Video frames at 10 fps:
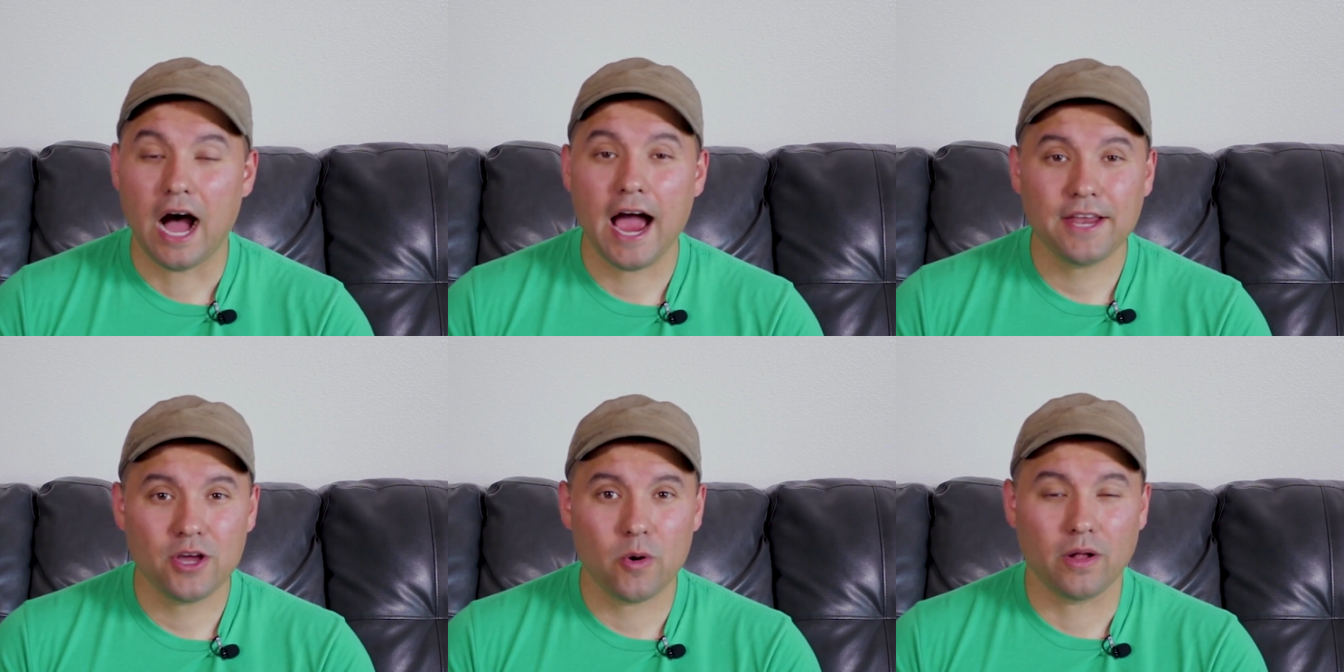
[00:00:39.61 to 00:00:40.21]

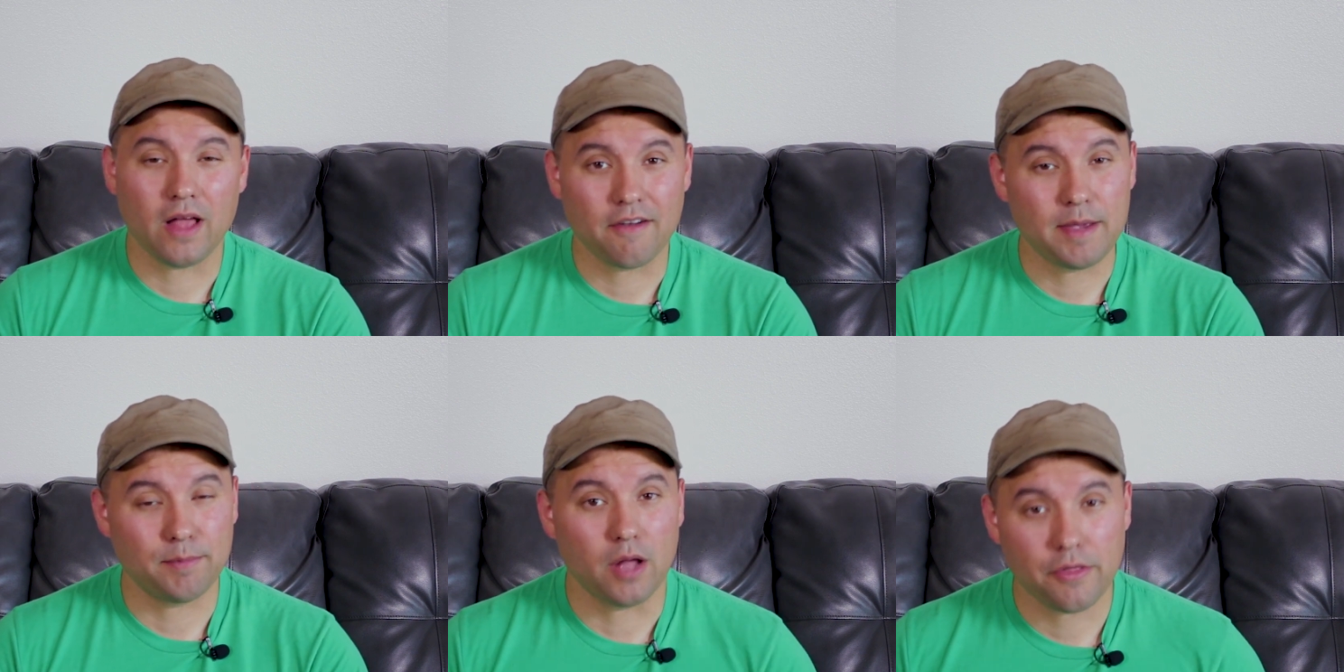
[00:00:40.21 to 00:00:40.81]
I know a lot
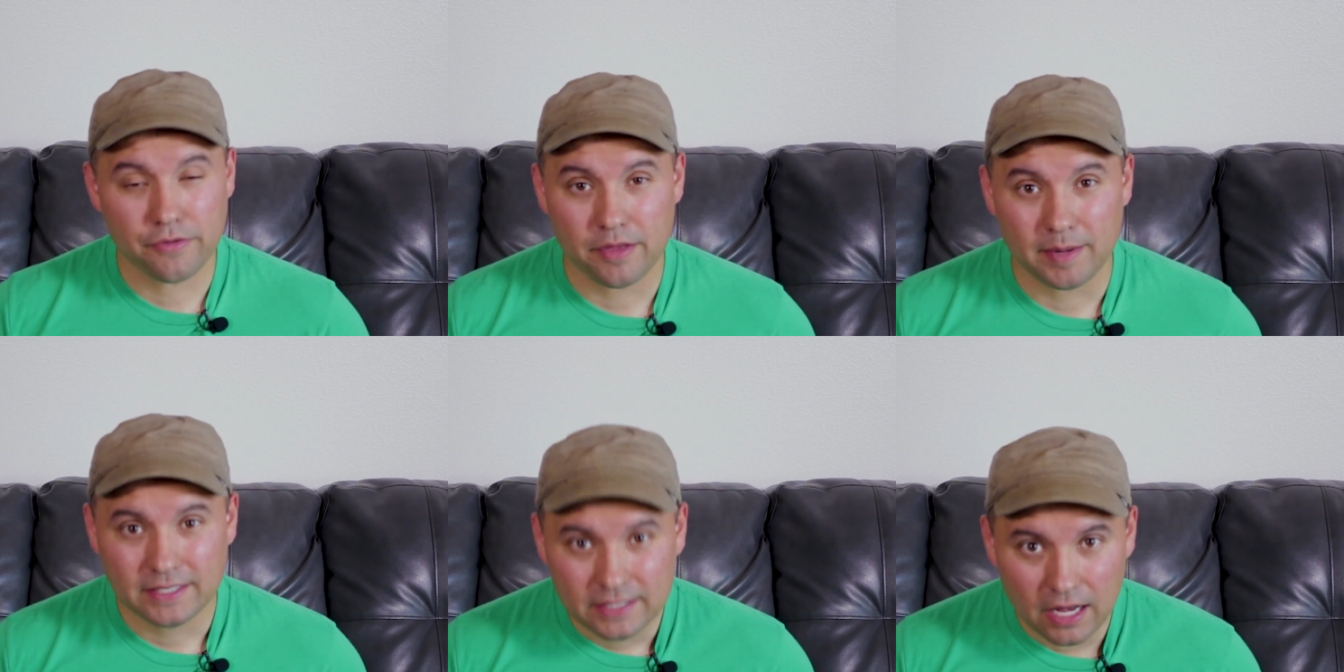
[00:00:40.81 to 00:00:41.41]
of people other than
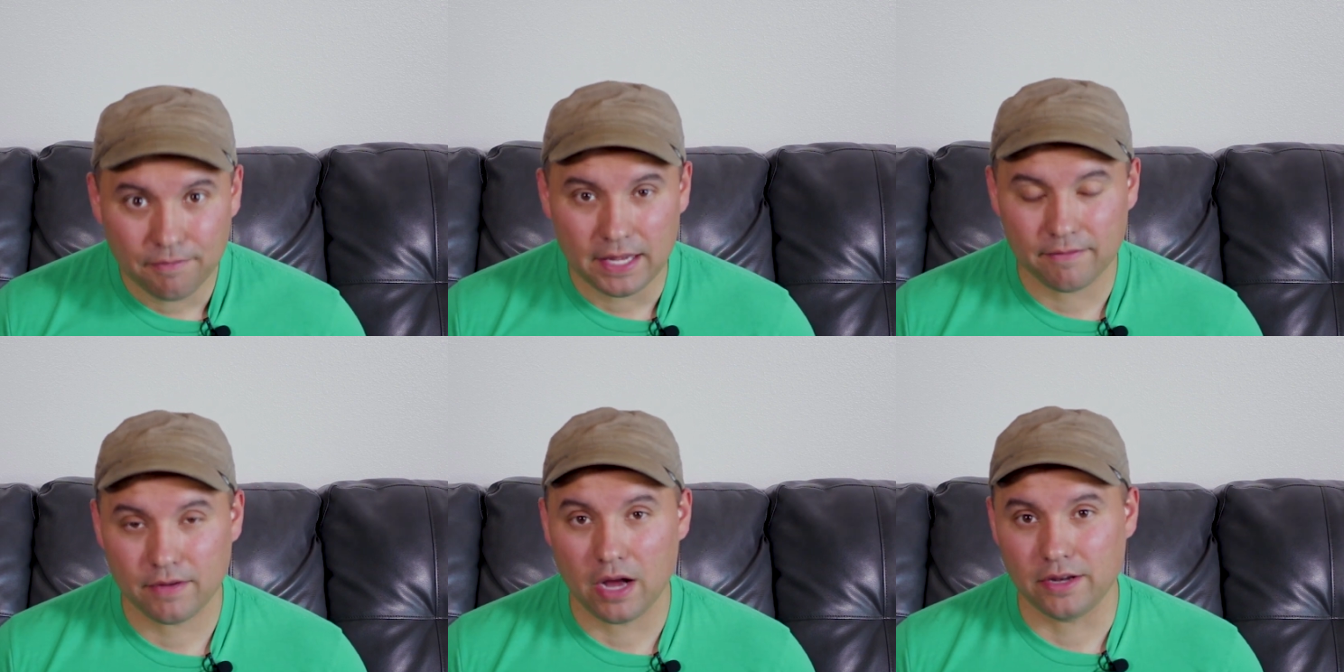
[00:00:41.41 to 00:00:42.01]
myself that
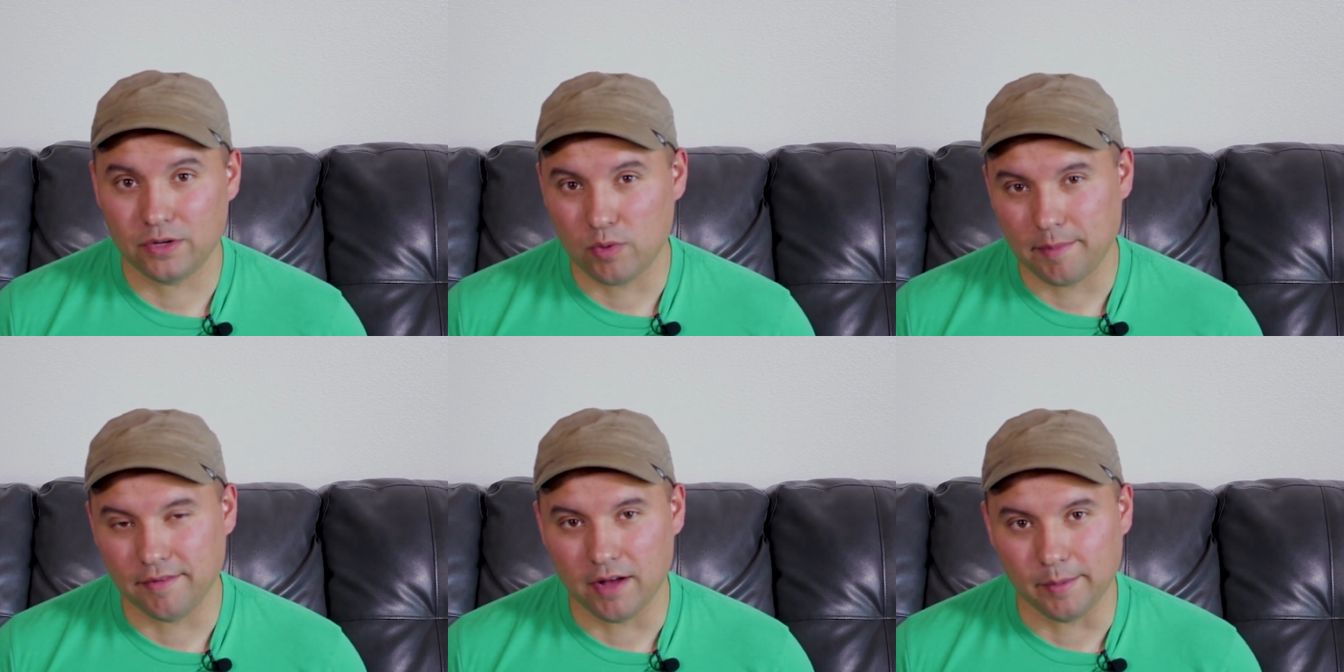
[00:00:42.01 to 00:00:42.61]
have gotten into
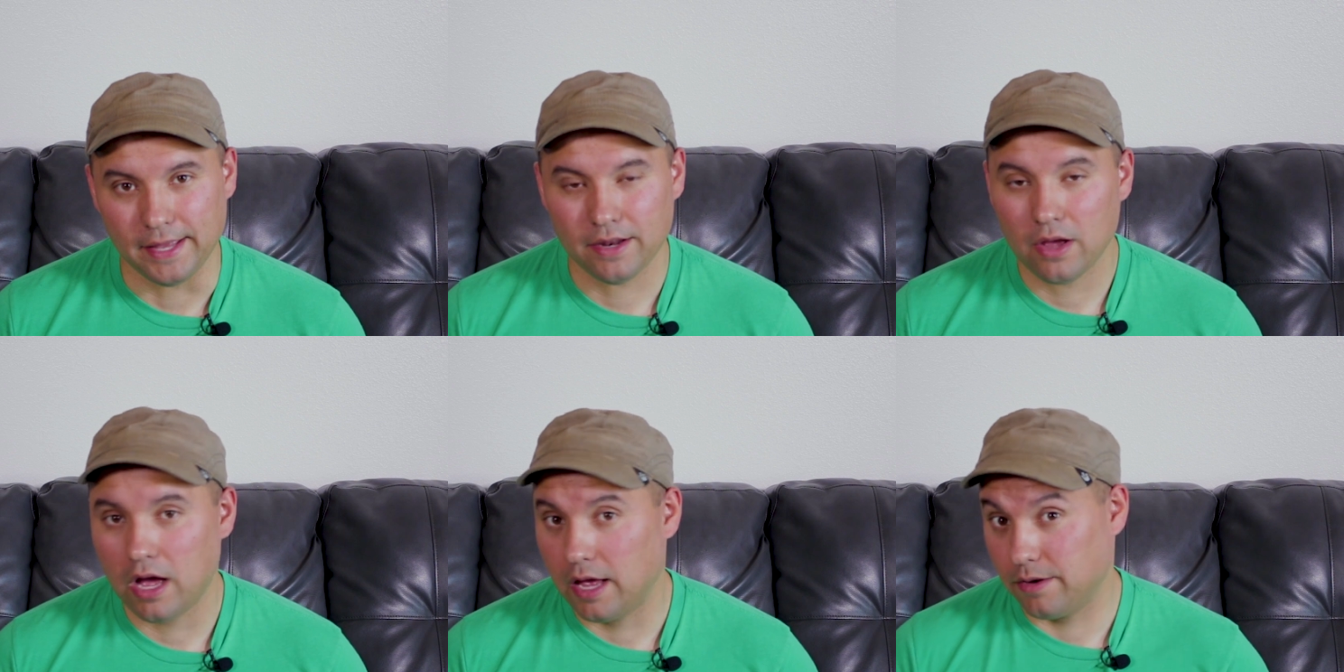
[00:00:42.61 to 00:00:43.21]
web development,
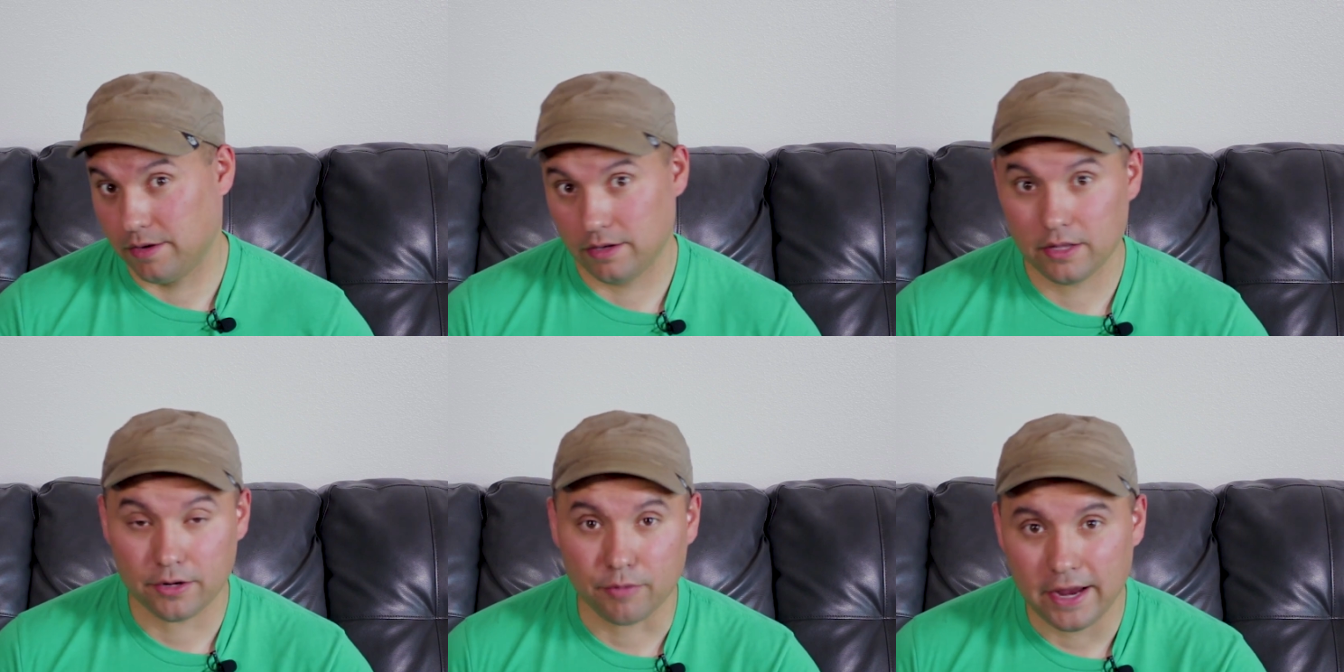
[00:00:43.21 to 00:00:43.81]
and
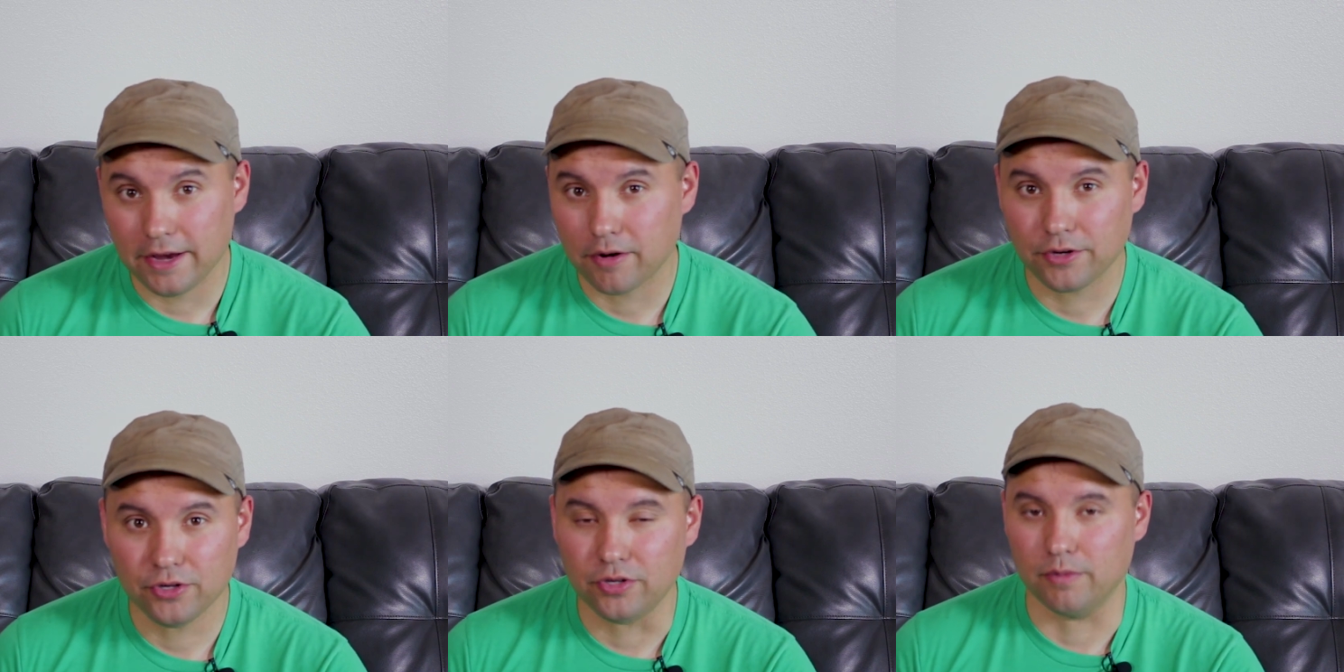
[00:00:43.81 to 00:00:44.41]
they're right here
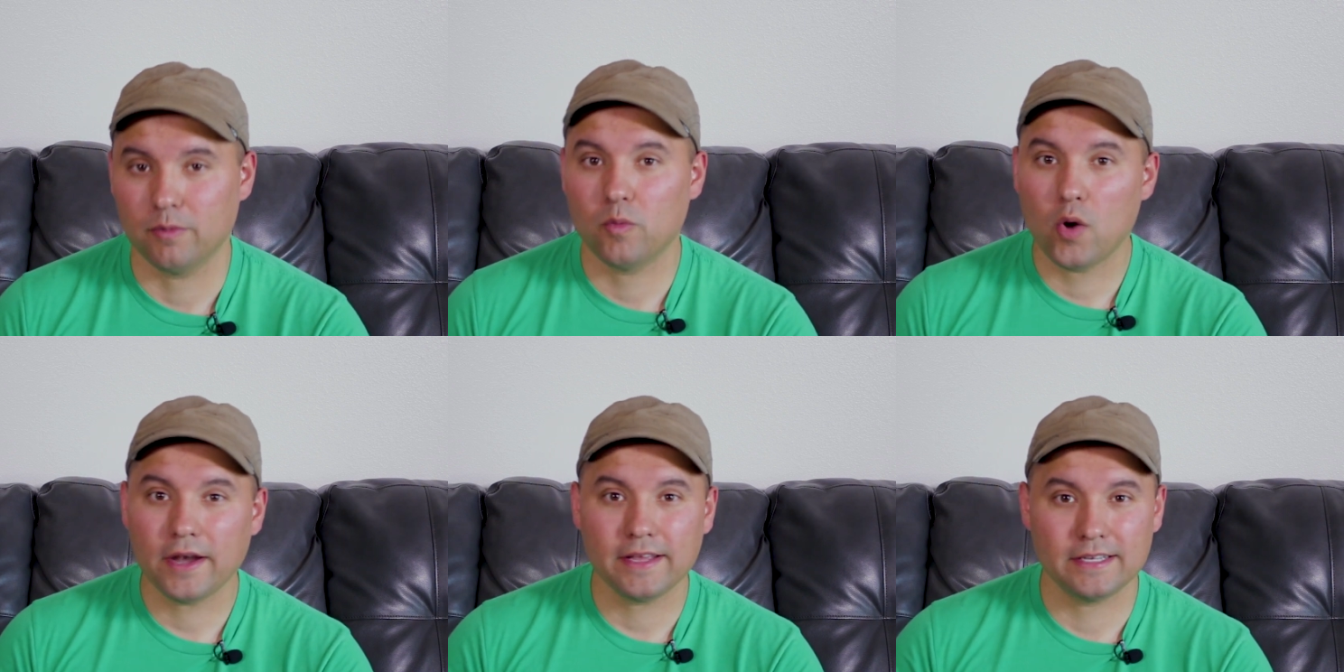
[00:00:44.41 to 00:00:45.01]
on YouTube.
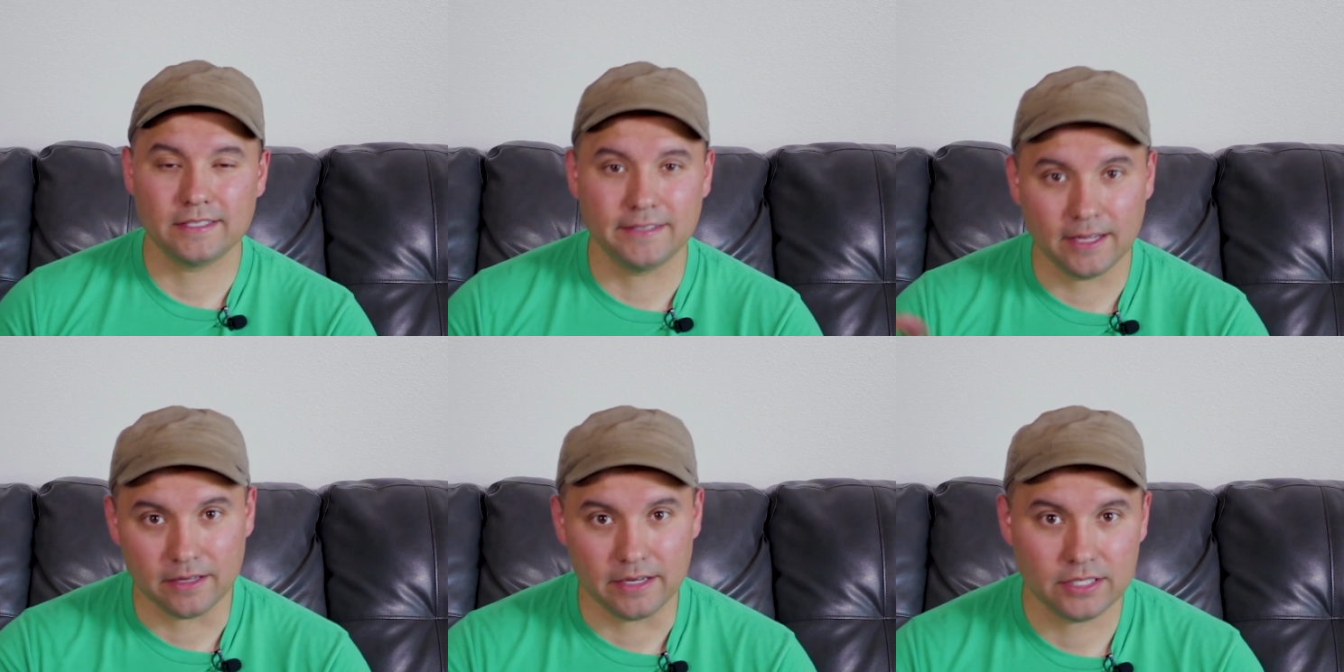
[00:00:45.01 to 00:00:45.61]
One is
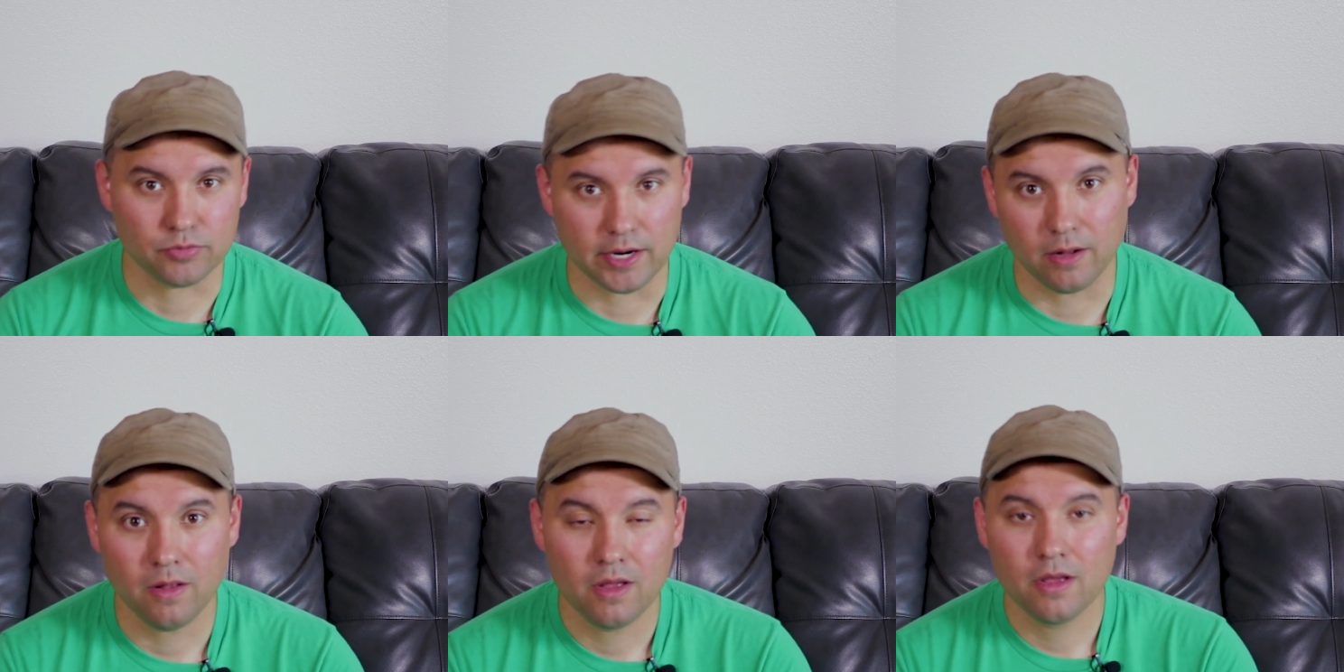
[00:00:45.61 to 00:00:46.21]
Dylan
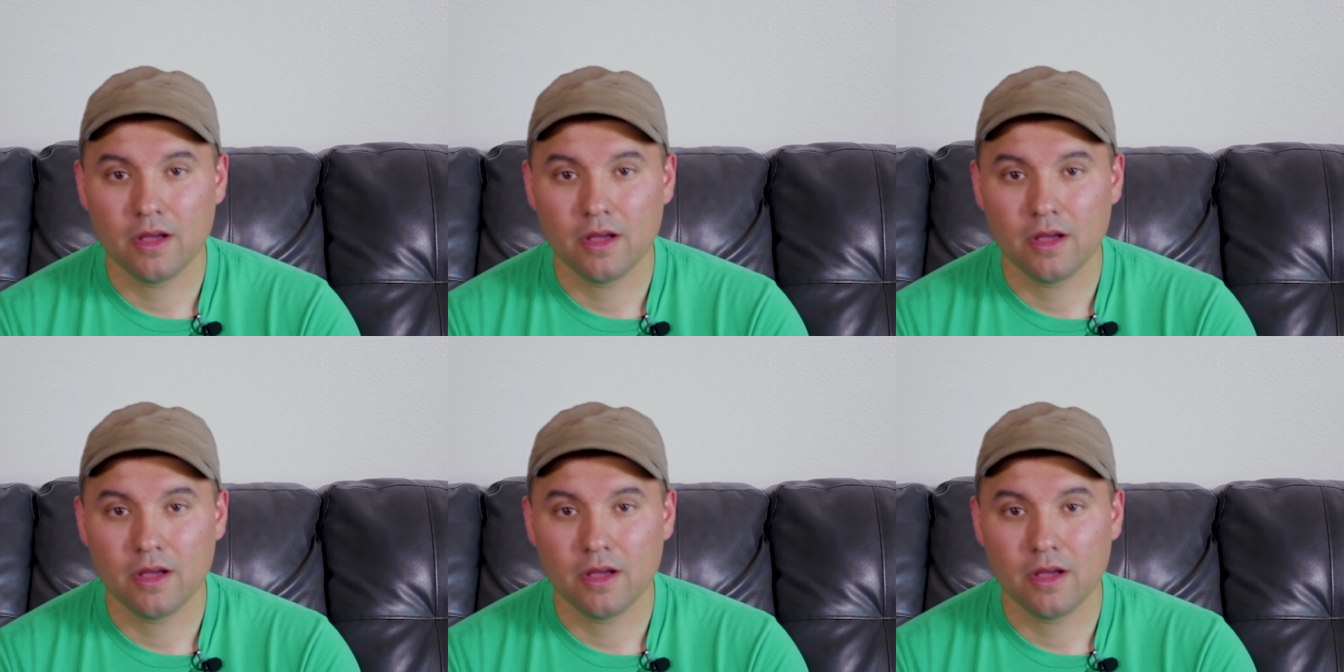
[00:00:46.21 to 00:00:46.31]
Israel.